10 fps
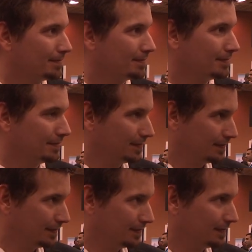
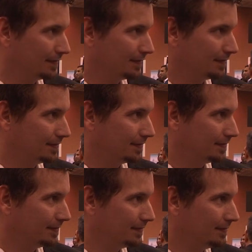
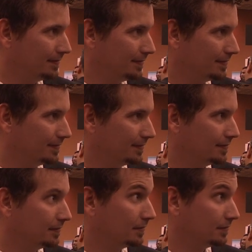
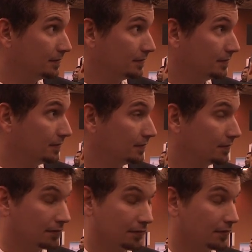
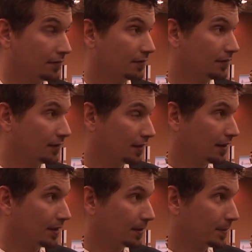
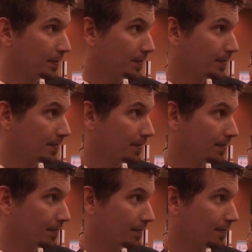
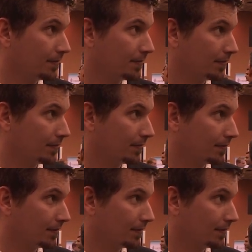No words are spoken by the person on screen.